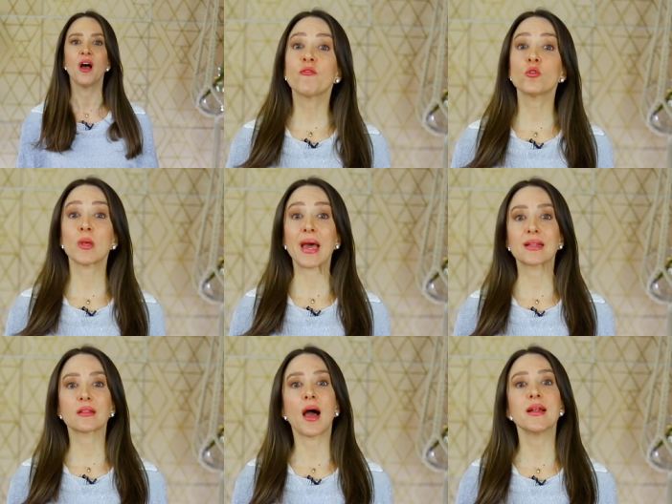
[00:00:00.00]
I've also
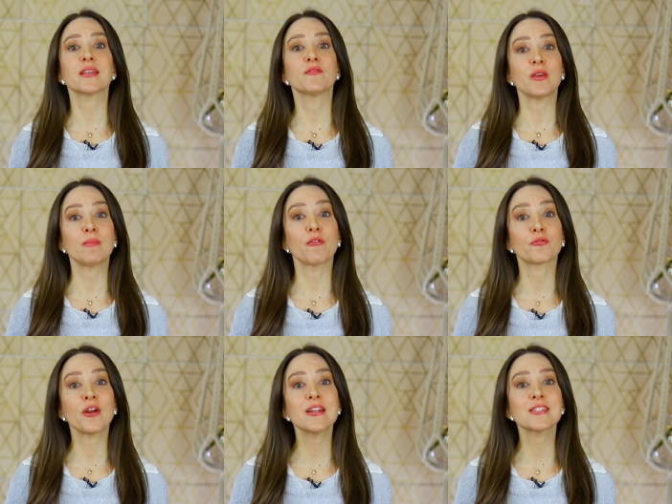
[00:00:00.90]
had clients and female
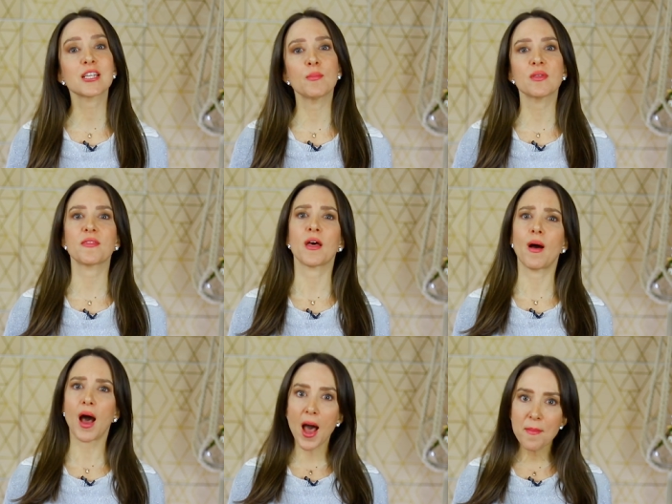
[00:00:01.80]
friends tell me that they'll
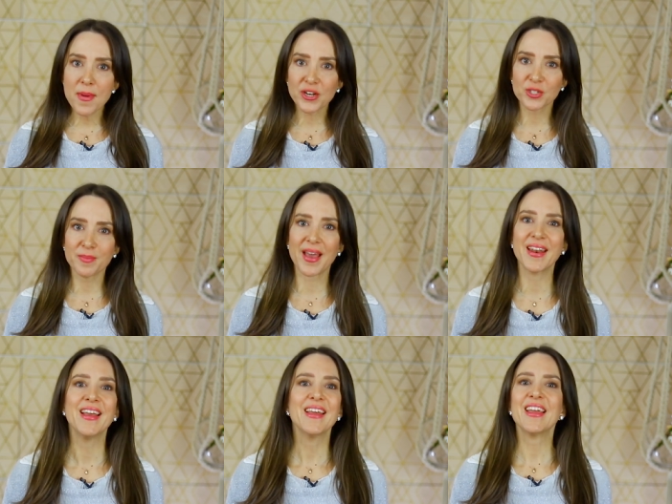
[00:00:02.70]
unmatch a
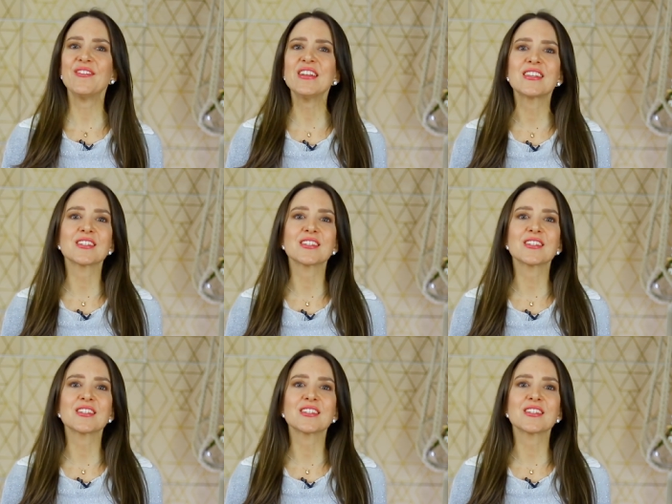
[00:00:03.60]
man if he